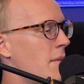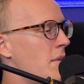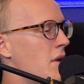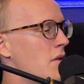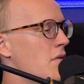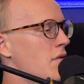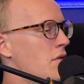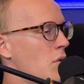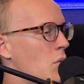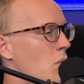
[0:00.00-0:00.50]

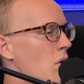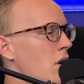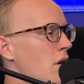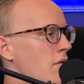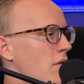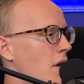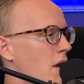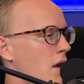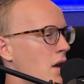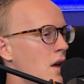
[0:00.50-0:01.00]
mean, for
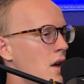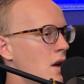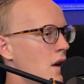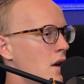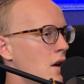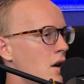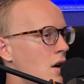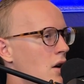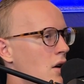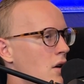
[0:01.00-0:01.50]
one, like
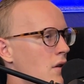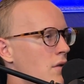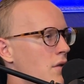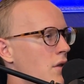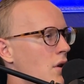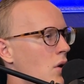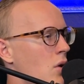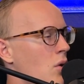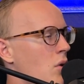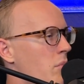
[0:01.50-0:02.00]

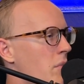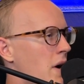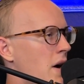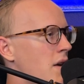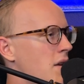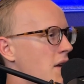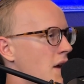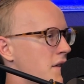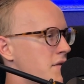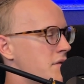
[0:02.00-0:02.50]
the whole
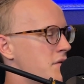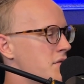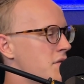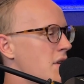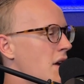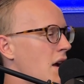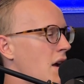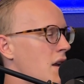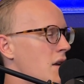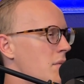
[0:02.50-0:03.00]
podcast, there's
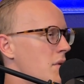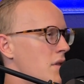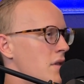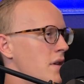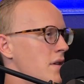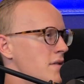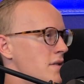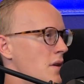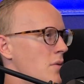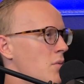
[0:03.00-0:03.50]
not going to be
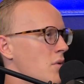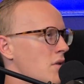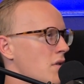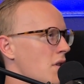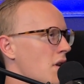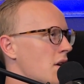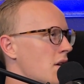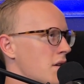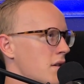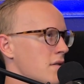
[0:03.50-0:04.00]
things that we're
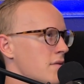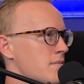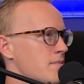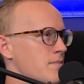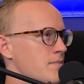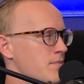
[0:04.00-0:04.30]
like